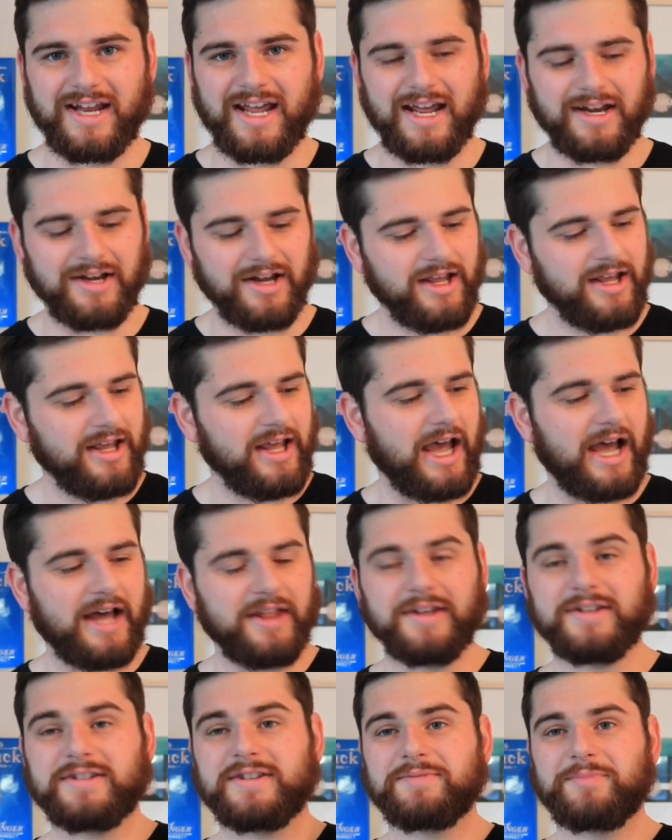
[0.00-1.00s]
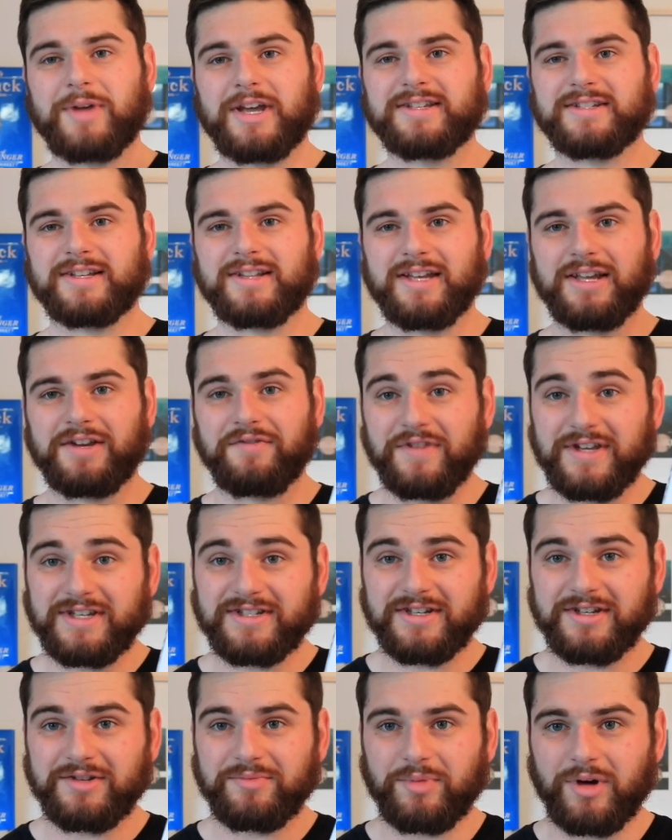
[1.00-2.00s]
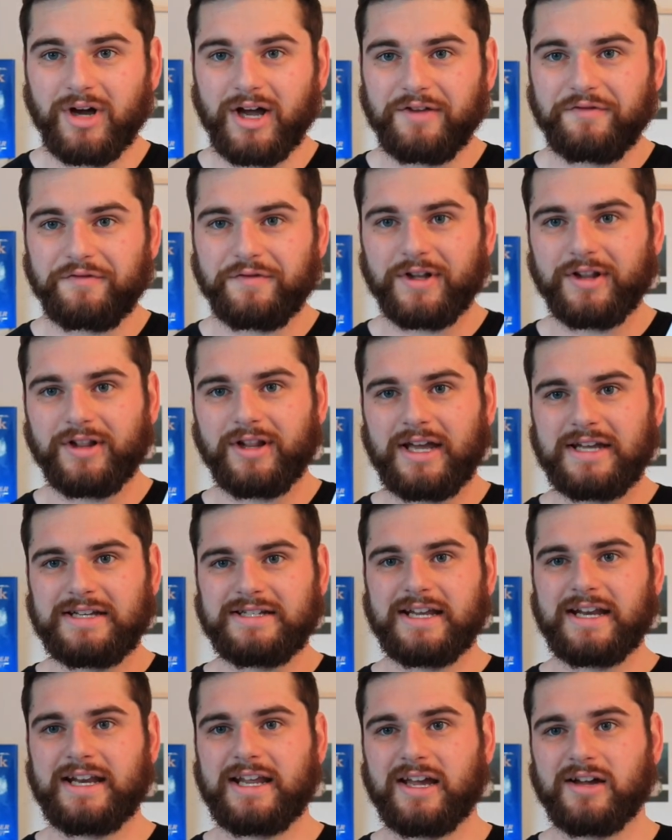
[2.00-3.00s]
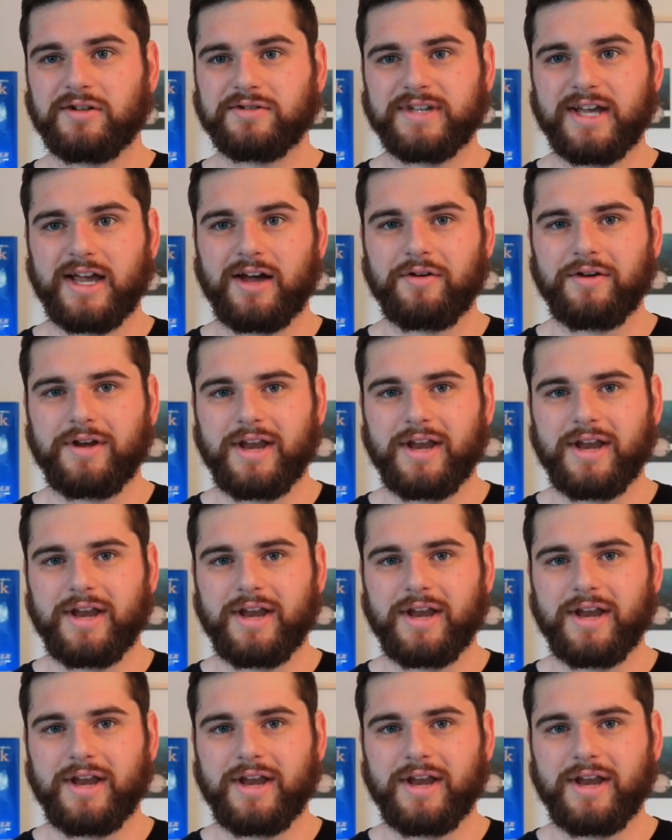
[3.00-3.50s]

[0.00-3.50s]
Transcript: And this is basically Invested by Phil and Danielle Town.